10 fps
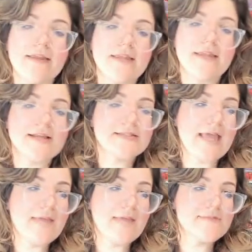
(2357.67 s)
that has
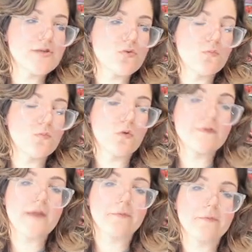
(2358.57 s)
games that are worth
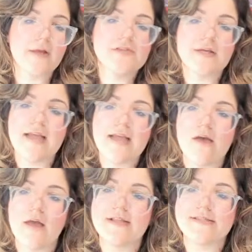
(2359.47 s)
that price right now,
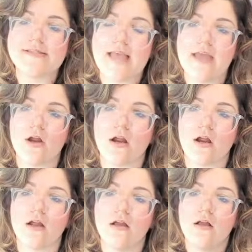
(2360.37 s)
I'd say,
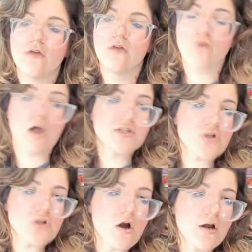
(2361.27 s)
are
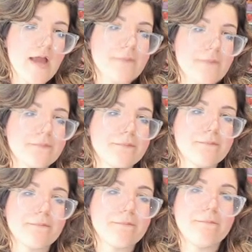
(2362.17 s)
Rockstar and
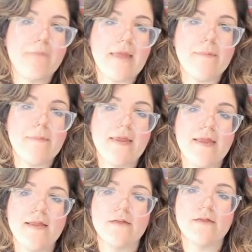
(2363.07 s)

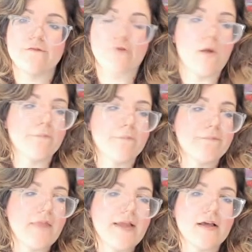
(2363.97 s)
maybe From.
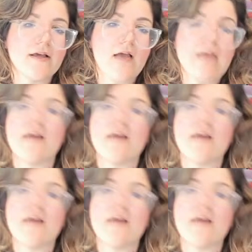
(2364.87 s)
Like, and I